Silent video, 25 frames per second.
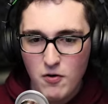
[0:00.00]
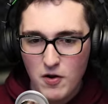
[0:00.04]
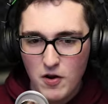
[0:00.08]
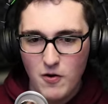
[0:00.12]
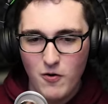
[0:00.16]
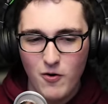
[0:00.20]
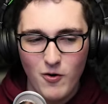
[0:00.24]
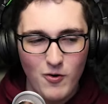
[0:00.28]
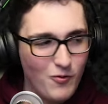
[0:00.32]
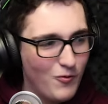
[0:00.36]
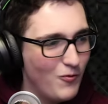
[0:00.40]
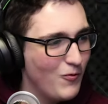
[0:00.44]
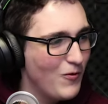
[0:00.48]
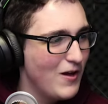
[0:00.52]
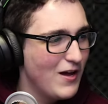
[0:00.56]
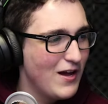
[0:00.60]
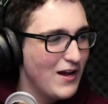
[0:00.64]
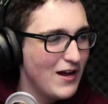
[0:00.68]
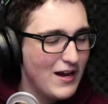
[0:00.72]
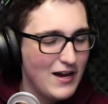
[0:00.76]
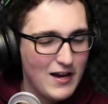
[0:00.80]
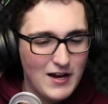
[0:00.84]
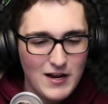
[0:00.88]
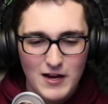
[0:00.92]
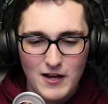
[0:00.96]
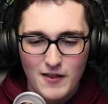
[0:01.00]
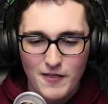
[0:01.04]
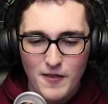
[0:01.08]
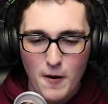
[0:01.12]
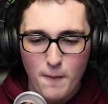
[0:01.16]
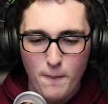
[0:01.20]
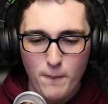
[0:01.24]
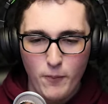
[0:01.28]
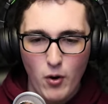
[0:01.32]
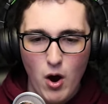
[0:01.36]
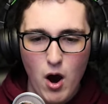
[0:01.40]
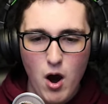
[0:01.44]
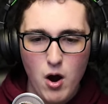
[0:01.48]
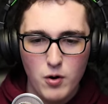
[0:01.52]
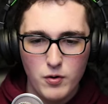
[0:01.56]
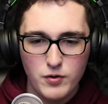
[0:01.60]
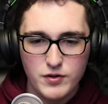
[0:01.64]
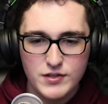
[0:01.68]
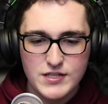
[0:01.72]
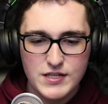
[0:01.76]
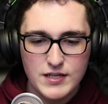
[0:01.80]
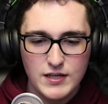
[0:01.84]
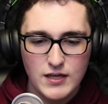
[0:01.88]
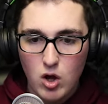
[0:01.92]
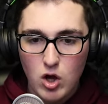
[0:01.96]
do? how do you do this? Like, They're
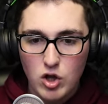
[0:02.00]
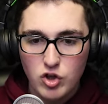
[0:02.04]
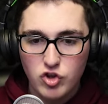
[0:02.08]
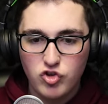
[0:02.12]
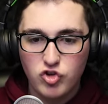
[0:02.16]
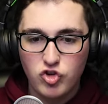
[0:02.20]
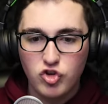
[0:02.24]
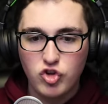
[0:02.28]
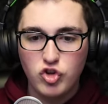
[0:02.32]
pros. How? He's coming